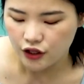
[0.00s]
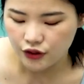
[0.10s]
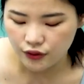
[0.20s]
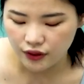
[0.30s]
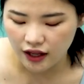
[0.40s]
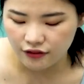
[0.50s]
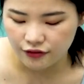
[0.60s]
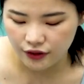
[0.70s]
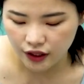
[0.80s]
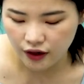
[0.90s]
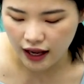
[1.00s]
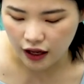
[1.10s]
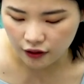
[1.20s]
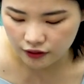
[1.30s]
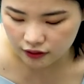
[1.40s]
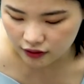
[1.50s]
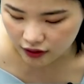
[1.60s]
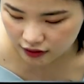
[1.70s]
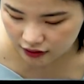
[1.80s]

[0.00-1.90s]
you can figure out the